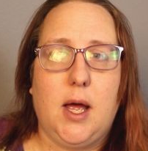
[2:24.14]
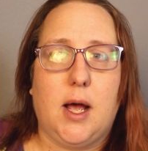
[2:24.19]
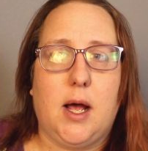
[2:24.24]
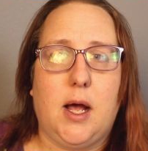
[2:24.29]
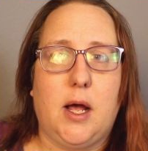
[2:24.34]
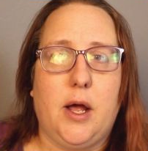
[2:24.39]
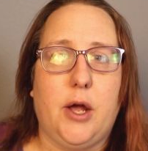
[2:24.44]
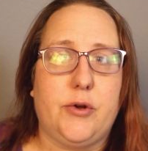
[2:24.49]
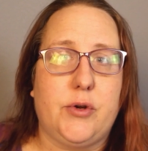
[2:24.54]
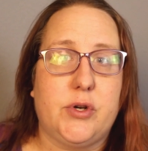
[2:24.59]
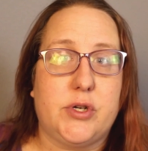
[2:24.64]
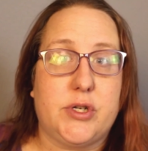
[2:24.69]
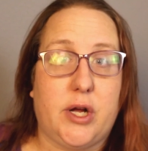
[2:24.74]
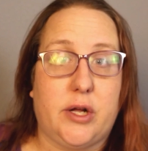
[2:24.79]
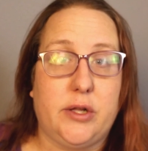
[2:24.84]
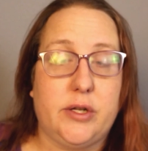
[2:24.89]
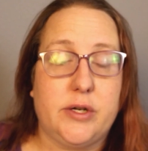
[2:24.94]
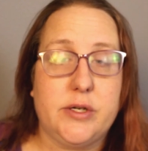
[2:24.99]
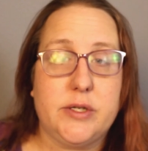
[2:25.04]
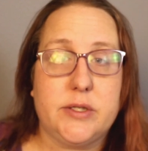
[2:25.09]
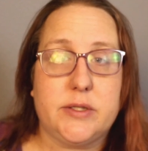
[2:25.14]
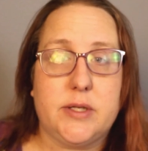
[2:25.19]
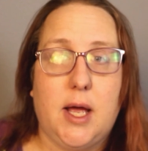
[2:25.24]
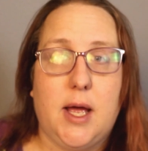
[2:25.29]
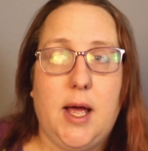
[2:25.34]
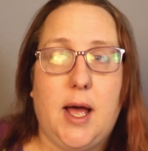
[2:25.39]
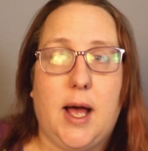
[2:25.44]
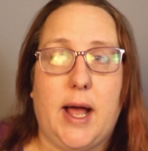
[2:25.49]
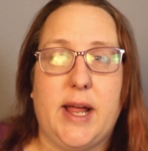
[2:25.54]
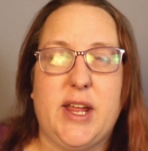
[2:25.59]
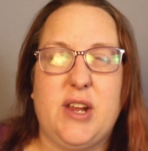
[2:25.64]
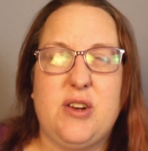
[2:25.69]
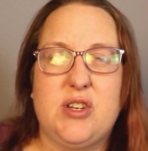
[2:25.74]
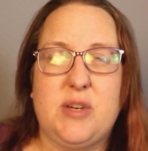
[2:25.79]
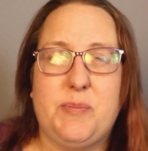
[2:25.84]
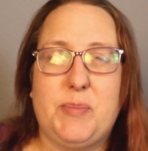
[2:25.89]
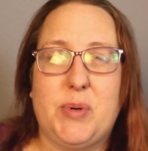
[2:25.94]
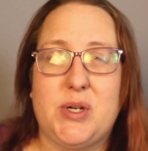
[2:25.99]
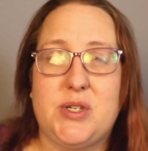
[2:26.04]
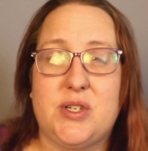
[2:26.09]
$100. I
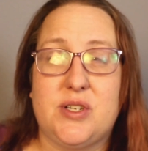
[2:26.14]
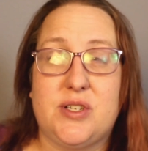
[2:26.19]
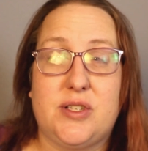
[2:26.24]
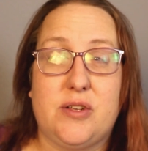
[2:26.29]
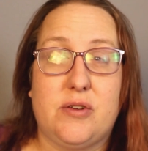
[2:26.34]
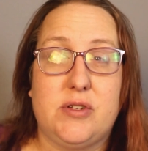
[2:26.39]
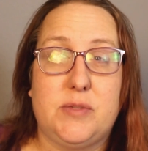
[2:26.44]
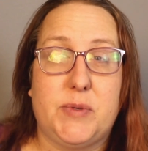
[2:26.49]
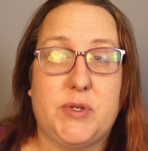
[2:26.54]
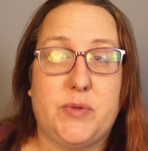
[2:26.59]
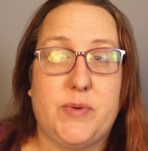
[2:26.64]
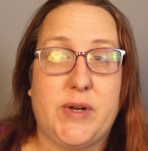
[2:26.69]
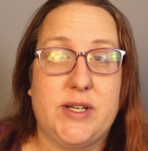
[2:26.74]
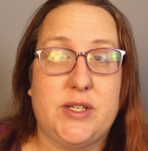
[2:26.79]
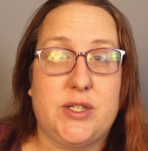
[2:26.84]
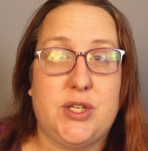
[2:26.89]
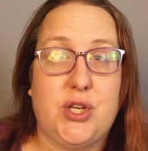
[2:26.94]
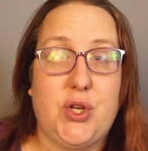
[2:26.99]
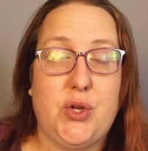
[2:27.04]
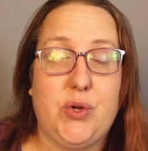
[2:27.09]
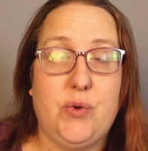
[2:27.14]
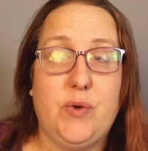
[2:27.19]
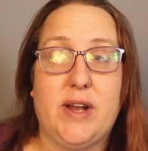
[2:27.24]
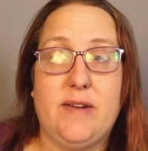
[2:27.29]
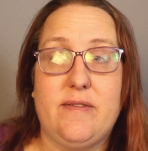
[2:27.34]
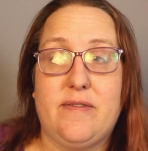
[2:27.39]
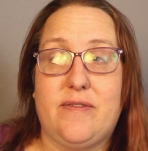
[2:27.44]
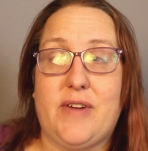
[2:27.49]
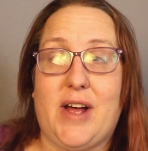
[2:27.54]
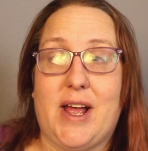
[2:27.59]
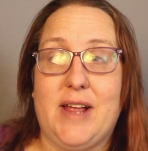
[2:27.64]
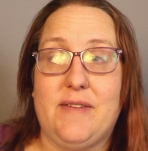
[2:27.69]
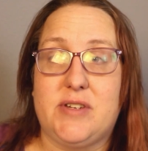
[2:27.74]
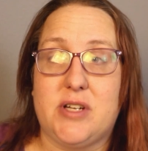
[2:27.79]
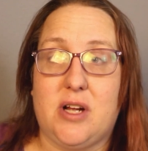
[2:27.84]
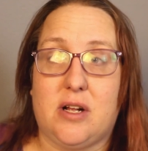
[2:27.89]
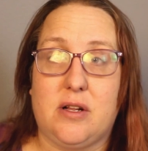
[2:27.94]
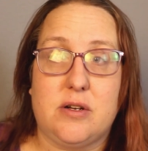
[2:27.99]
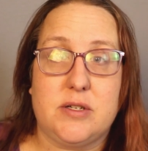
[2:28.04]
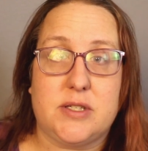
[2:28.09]
usually purchase those between $2 and
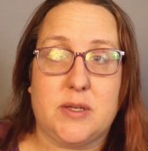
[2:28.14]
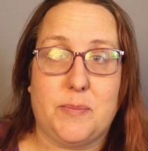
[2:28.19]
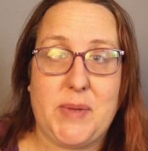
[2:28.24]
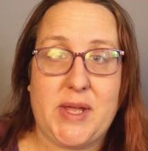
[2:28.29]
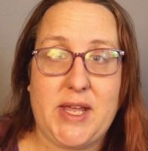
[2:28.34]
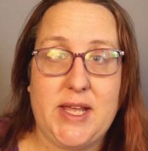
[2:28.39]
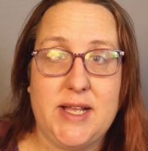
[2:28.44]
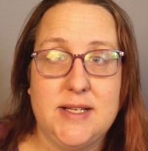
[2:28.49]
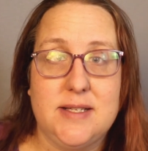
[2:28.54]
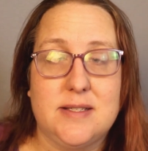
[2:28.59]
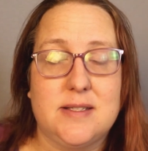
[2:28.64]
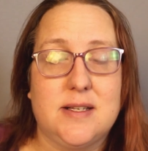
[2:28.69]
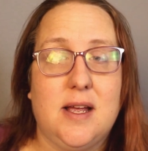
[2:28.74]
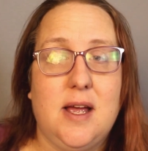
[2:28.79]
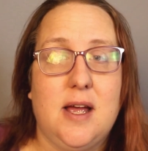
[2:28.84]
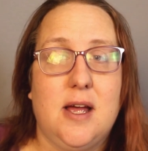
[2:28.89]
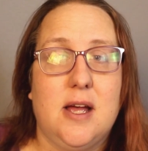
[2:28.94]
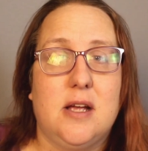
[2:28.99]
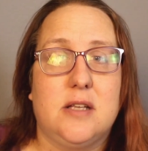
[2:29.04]
$5 a piece,